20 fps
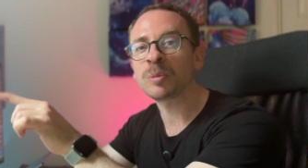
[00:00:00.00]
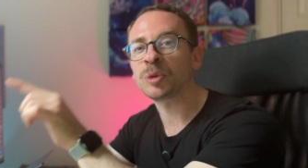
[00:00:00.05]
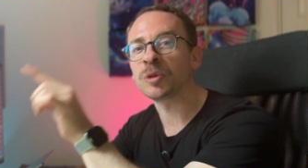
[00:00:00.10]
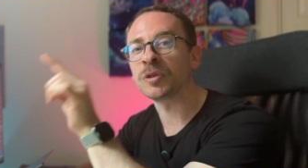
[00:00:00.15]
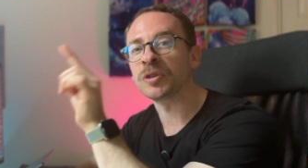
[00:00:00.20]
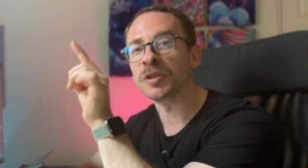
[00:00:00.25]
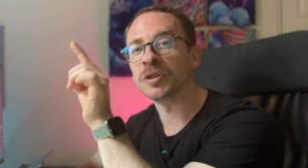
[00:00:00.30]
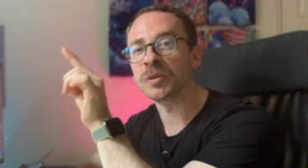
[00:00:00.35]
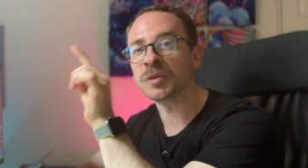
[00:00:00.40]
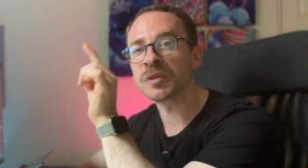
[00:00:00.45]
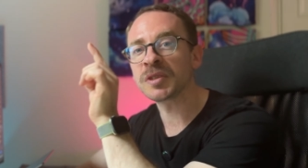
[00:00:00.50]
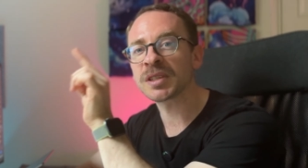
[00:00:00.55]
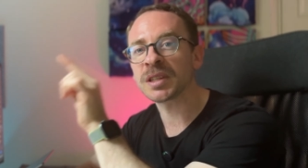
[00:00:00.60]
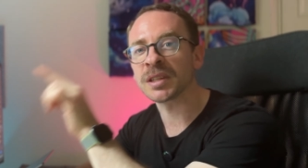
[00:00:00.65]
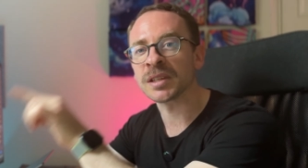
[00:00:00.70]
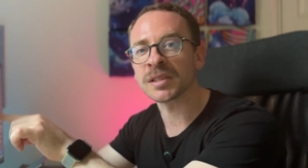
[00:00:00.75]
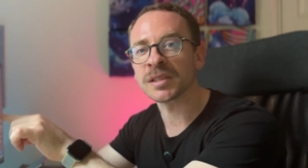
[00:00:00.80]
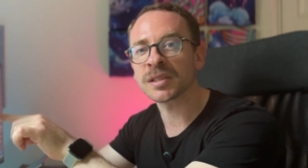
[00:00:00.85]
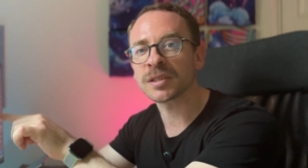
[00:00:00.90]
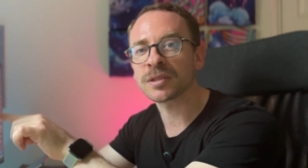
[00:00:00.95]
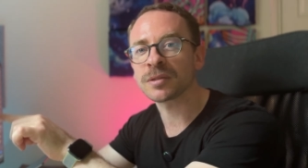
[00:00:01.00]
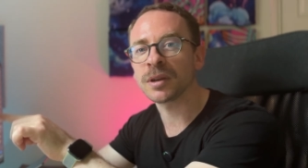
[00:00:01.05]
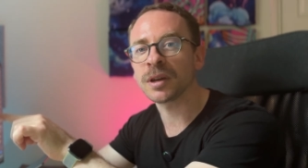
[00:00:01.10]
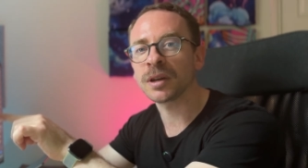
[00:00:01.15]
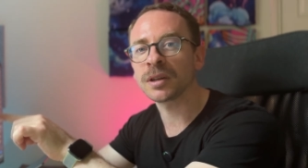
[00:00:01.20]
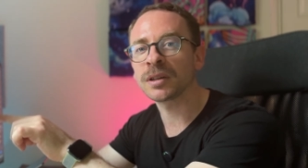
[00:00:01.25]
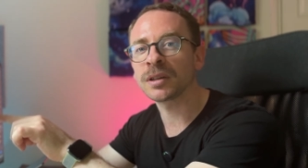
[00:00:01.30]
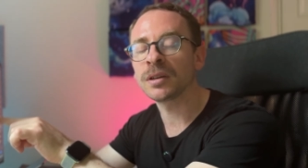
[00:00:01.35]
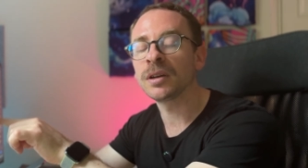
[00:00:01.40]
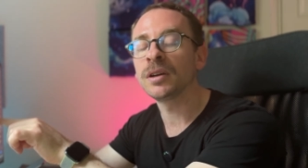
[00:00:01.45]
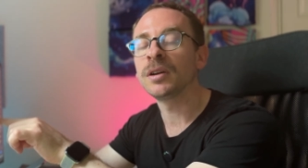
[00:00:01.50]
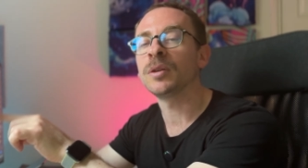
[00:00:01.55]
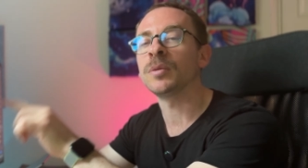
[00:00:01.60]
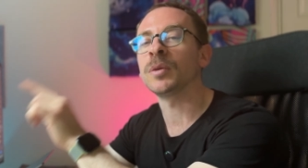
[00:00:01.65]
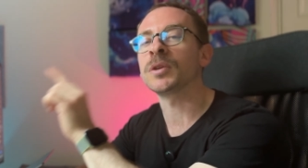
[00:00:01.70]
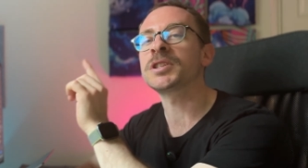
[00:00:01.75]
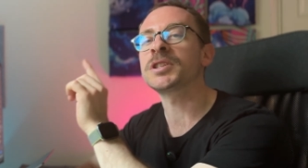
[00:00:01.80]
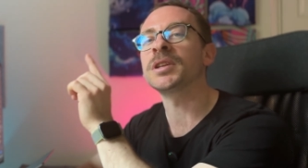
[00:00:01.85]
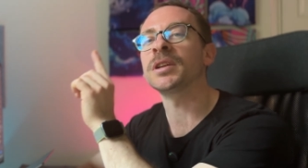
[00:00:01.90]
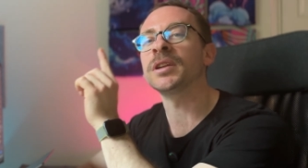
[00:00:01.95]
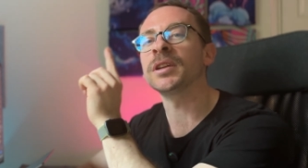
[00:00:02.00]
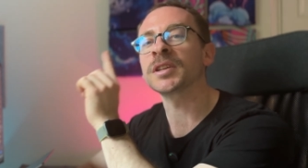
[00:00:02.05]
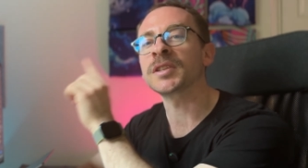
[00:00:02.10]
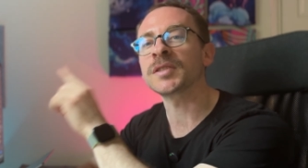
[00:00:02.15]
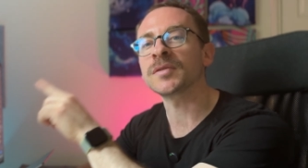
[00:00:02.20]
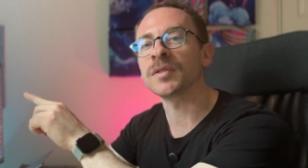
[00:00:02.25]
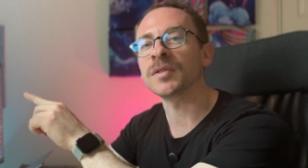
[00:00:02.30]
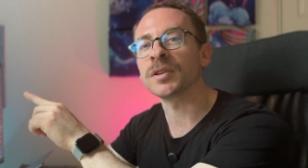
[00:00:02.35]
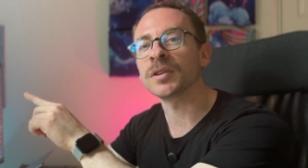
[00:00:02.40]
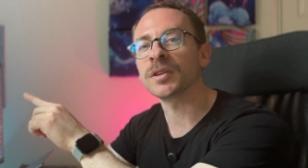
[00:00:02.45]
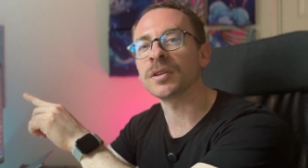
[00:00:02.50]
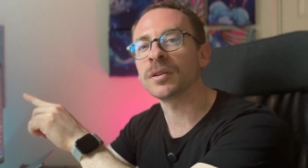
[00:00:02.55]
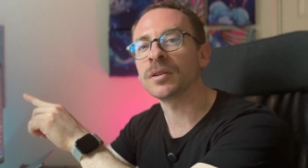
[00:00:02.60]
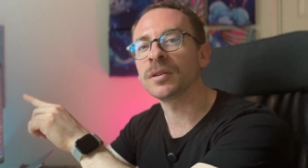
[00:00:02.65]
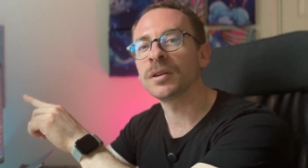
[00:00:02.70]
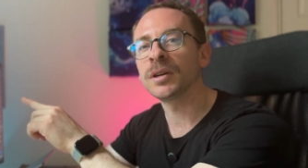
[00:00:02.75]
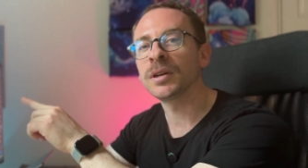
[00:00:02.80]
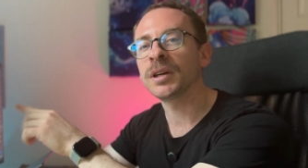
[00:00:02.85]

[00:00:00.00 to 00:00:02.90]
produced this track, watch the next video.